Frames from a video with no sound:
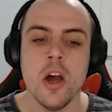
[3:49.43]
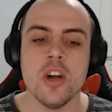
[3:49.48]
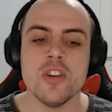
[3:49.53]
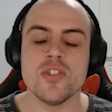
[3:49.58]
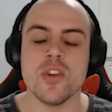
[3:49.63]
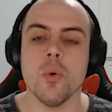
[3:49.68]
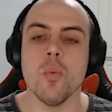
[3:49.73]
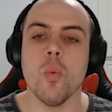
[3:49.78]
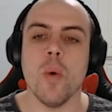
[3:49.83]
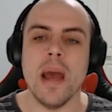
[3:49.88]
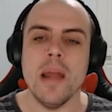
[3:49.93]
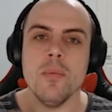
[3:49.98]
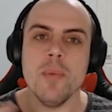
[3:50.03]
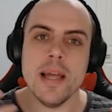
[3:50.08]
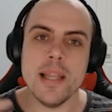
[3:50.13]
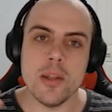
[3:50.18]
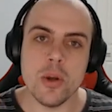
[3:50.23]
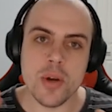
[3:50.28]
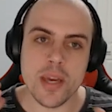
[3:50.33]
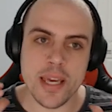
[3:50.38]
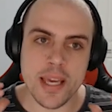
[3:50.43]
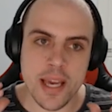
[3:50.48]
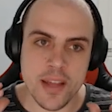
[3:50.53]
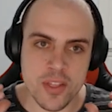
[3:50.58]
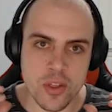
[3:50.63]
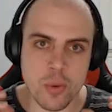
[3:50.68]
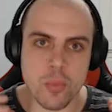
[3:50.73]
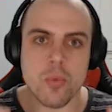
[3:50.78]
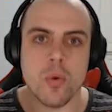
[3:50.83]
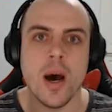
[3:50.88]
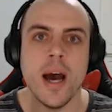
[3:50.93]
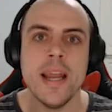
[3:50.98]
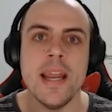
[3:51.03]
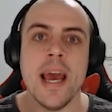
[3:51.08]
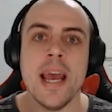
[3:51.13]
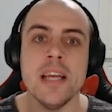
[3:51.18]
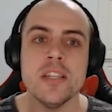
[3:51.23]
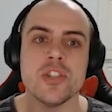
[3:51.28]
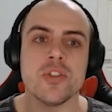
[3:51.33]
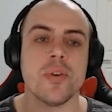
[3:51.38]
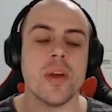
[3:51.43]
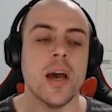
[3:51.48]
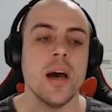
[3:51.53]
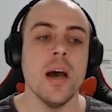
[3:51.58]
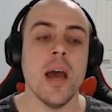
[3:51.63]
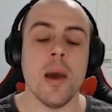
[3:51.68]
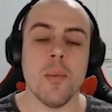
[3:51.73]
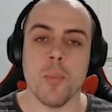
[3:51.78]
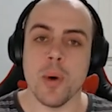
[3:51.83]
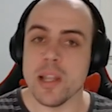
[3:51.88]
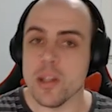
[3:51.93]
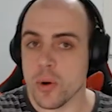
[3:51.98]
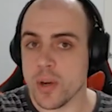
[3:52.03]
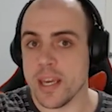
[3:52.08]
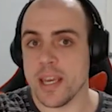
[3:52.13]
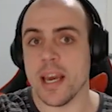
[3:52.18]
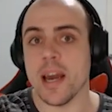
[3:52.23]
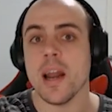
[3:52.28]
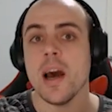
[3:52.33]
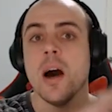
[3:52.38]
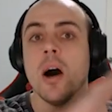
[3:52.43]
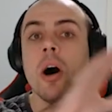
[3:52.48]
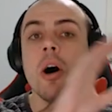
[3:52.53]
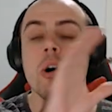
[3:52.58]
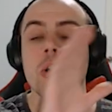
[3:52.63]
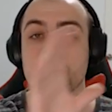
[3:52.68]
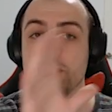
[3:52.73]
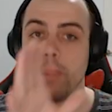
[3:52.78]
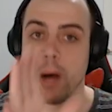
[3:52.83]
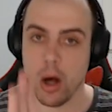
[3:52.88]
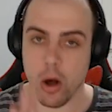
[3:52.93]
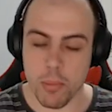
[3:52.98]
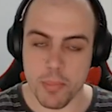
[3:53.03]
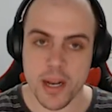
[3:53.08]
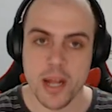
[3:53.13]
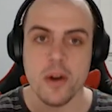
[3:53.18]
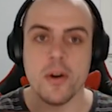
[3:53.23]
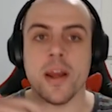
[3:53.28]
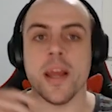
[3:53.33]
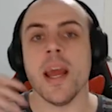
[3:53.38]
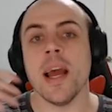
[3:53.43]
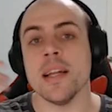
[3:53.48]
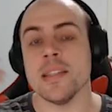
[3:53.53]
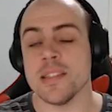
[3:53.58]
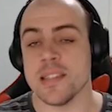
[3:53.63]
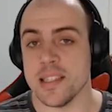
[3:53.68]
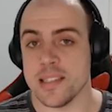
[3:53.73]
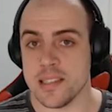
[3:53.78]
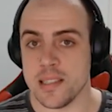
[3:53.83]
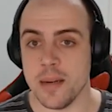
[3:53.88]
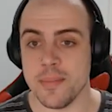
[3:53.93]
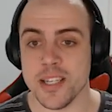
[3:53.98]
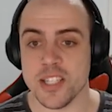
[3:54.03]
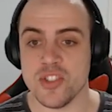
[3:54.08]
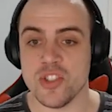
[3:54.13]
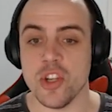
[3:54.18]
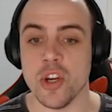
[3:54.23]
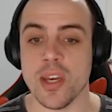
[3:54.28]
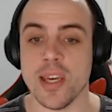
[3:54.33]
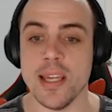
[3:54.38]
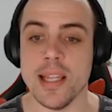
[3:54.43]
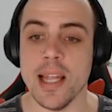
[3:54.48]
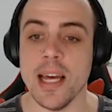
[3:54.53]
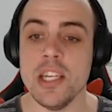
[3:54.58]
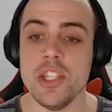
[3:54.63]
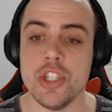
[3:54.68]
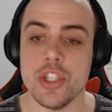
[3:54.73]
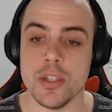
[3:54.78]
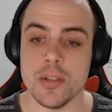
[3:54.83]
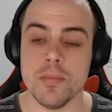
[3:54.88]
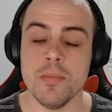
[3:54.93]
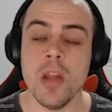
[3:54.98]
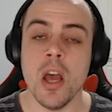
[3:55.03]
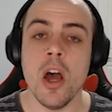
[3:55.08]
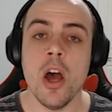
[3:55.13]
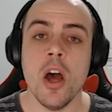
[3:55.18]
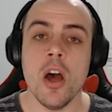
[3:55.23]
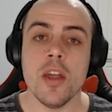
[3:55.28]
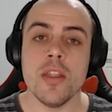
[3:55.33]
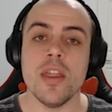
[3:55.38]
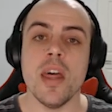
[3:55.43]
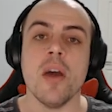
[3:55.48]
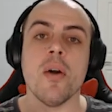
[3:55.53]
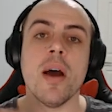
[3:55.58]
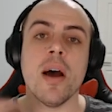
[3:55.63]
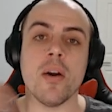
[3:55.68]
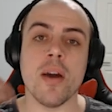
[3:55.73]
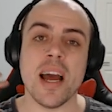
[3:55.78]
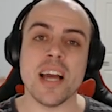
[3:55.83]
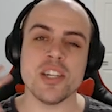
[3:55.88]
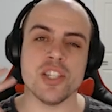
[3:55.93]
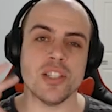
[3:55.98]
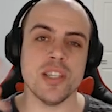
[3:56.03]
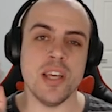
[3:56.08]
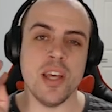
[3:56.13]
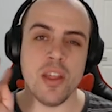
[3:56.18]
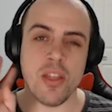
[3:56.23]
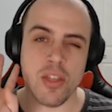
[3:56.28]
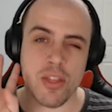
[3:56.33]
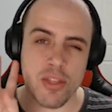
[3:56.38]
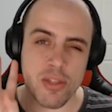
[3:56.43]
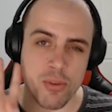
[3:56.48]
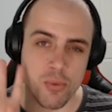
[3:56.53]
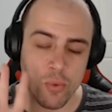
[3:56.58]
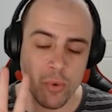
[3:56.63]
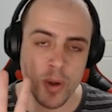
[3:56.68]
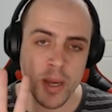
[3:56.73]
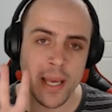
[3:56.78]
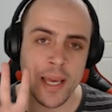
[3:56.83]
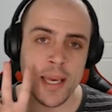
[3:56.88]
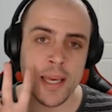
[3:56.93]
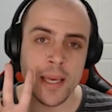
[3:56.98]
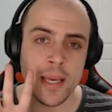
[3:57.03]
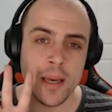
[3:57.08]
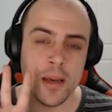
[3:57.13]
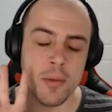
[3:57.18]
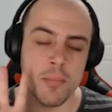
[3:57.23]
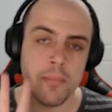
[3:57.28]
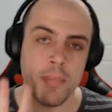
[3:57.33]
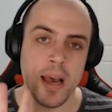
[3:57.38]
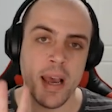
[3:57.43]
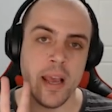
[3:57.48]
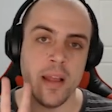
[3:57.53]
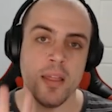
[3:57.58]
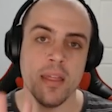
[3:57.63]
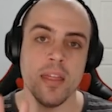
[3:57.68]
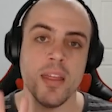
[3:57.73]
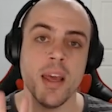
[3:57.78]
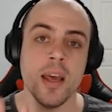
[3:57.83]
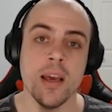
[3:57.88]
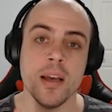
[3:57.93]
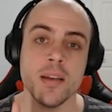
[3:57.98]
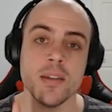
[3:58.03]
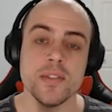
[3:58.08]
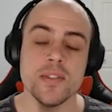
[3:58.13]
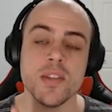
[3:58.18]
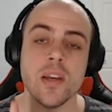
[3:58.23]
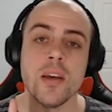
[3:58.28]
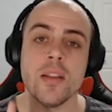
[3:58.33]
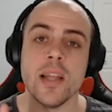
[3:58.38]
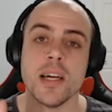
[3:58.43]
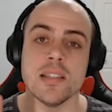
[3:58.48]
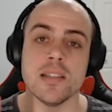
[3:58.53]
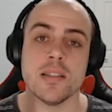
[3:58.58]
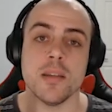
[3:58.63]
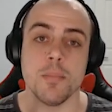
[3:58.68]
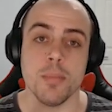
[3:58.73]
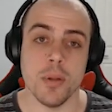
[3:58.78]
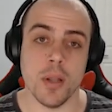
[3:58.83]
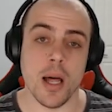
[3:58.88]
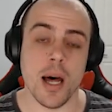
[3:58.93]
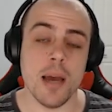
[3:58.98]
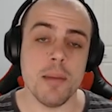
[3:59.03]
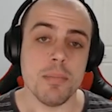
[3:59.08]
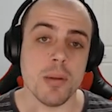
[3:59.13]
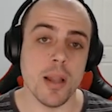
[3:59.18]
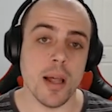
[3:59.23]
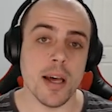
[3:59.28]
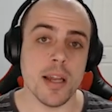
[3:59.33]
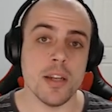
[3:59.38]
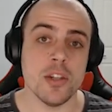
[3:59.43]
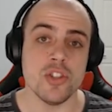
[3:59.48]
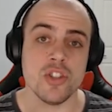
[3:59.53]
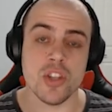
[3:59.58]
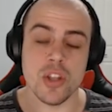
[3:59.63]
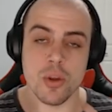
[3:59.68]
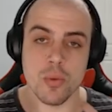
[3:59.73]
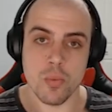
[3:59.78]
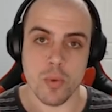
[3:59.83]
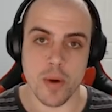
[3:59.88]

So when we're looking at the right atria and we're looking at our whole pulmonary and systemic circulation, there are actually three main things that supply blood to the